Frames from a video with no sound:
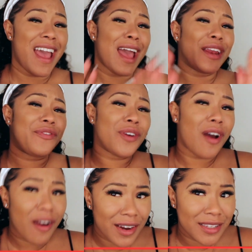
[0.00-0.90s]
And if
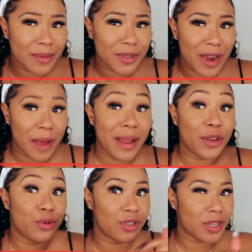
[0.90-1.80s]
you're already subscribed and
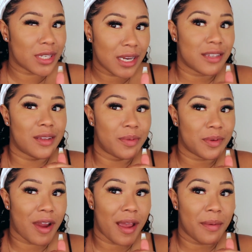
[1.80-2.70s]
you just click
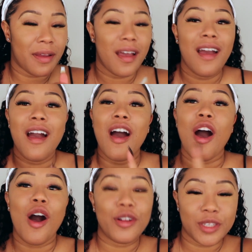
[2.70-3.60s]
subscribe,
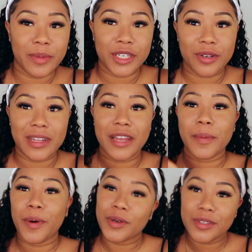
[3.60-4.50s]
also make sure that your
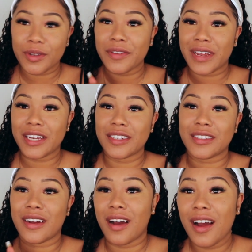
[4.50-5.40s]
post
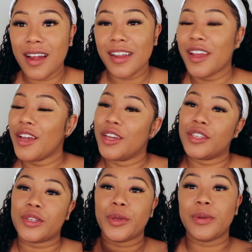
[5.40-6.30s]
notifications are on
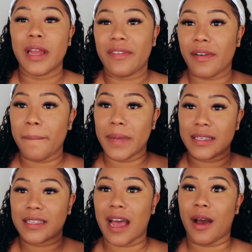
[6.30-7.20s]
so you never
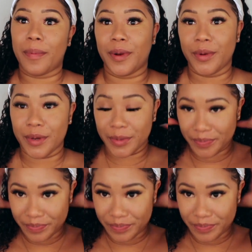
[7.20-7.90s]
miss an upload.